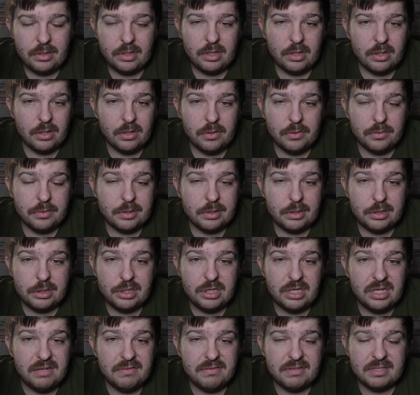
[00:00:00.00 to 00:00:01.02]
you know the
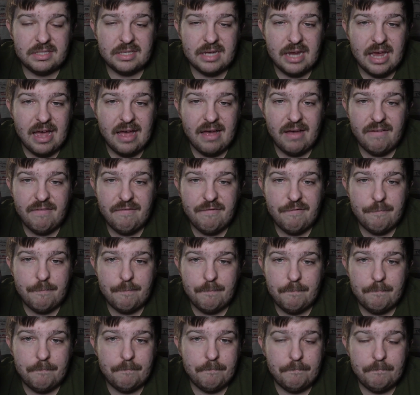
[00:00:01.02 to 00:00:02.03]
Chiefs have
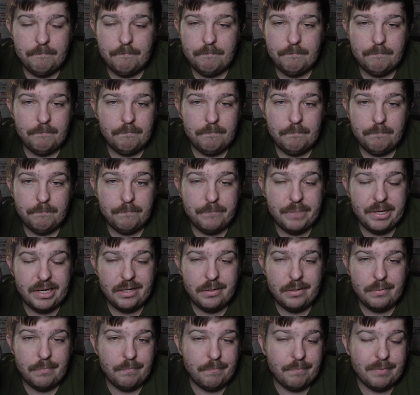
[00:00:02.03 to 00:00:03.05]

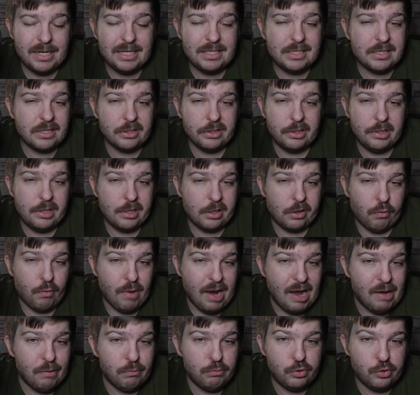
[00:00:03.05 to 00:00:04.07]
been basically the
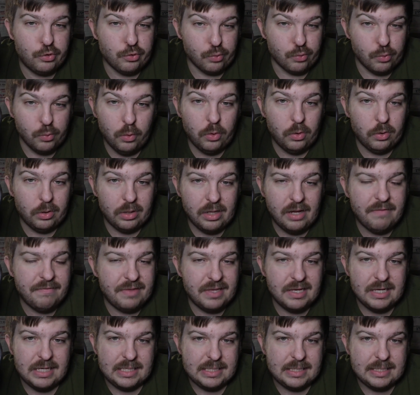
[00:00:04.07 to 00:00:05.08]
crown jewel
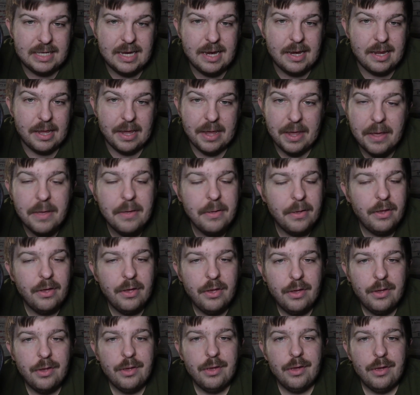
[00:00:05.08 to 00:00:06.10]
of this city
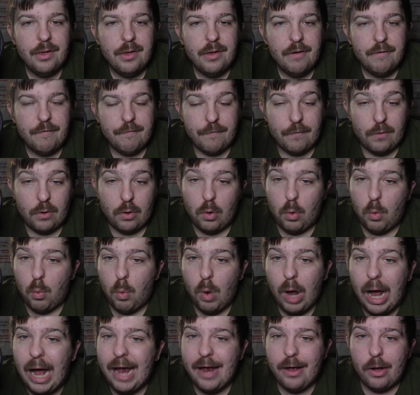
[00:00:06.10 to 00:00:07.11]
for a
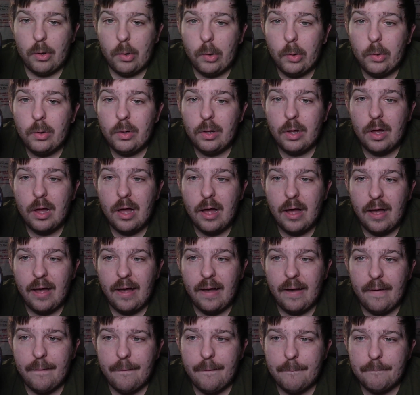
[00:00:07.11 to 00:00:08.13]
while.
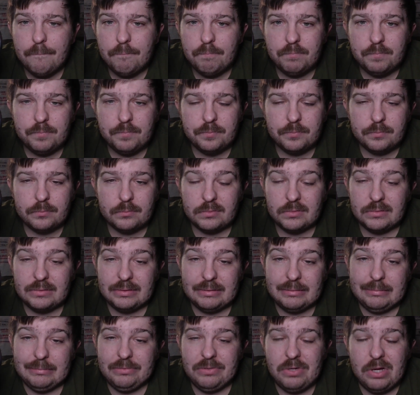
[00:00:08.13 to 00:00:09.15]
Um,
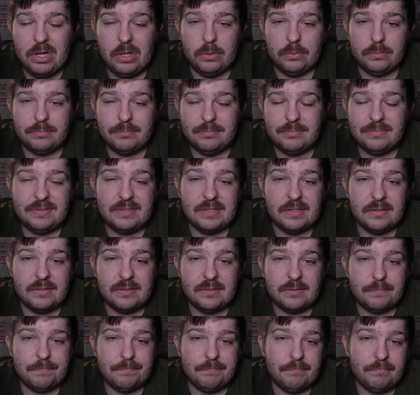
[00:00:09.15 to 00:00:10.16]
well,
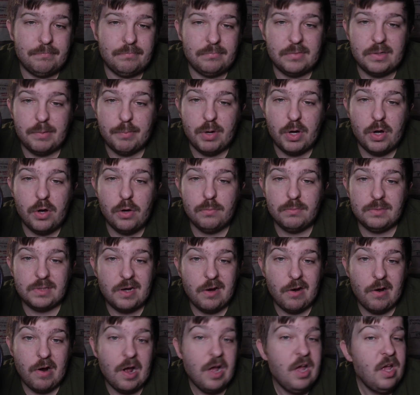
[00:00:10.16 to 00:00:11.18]
since the
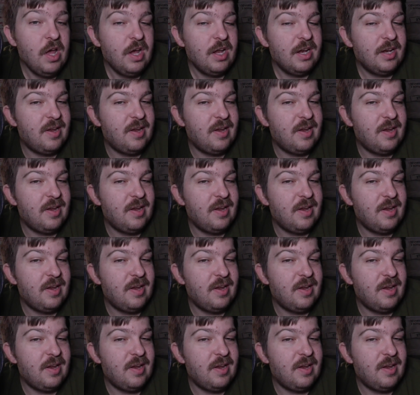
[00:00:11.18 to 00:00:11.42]
Mahomes era,